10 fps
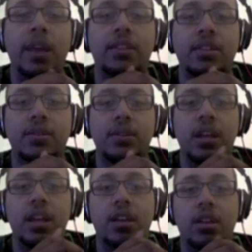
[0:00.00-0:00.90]
to
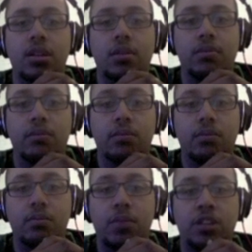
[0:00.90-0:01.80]

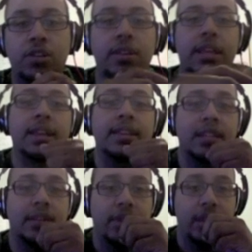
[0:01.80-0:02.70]
make sure that instead
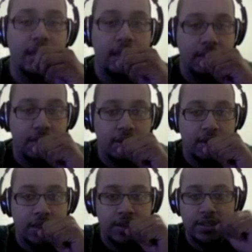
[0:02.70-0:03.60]
of
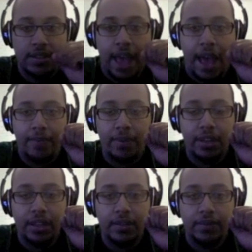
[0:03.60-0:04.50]
this
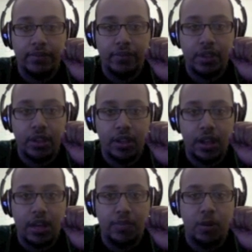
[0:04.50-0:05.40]
happening
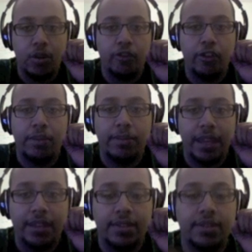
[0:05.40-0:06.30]
on a per frame
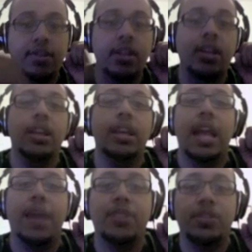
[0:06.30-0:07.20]
basis, it
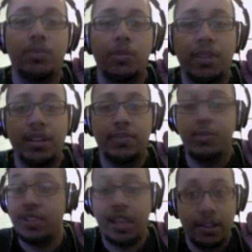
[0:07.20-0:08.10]
happens per millis per
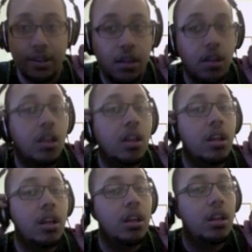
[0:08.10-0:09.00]
second.
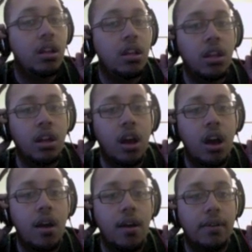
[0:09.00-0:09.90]

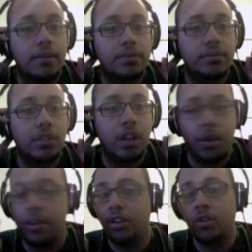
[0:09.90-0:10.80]
Uh, I'm
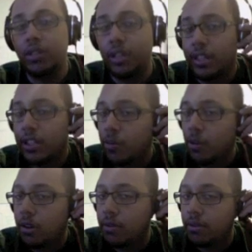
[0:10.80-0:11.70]
going to go into detail
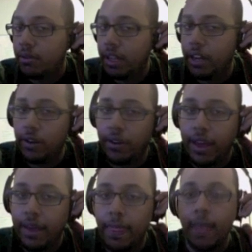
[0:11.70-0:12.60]
more later on
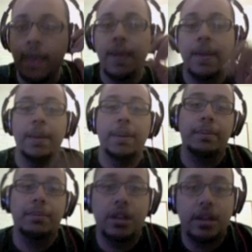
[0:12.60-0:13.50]
that.
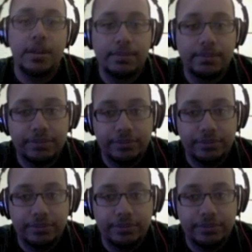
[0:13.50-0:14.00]
But um